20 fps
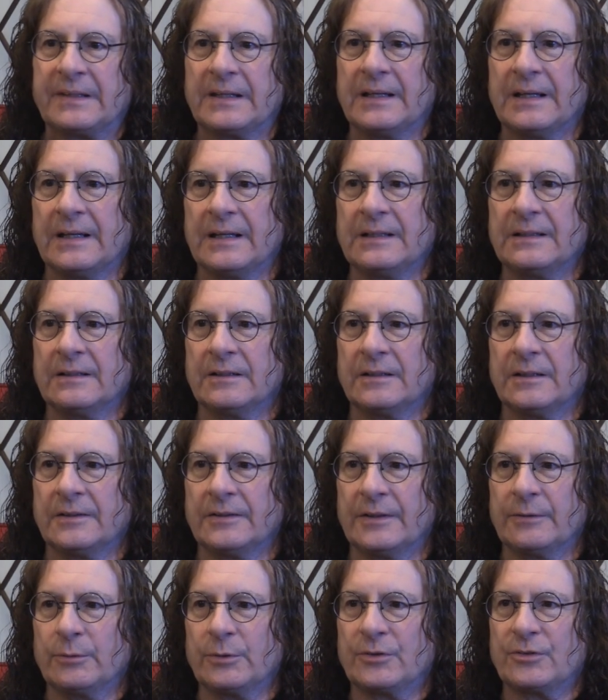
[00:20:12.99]
and uh,
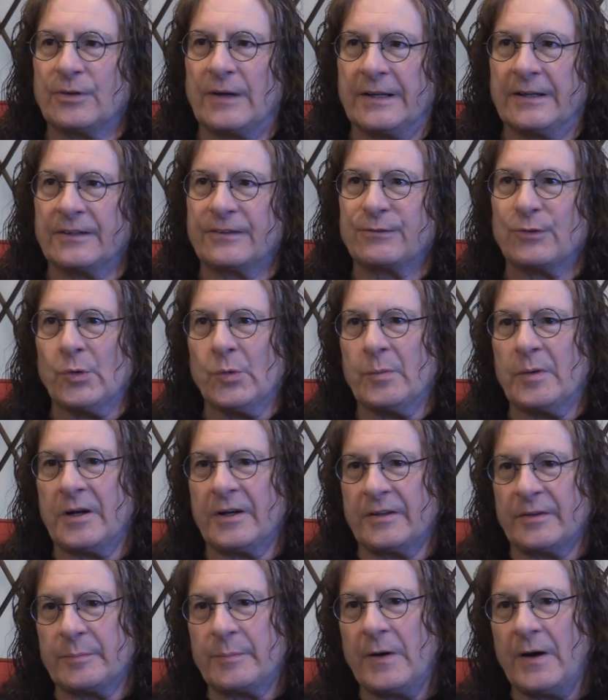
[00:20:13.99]
they were trying to throw him out
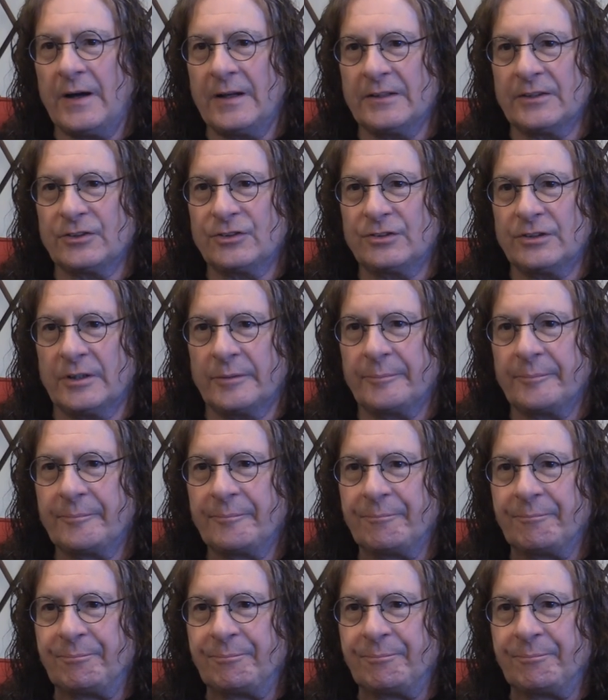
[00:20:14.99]
of the partnership.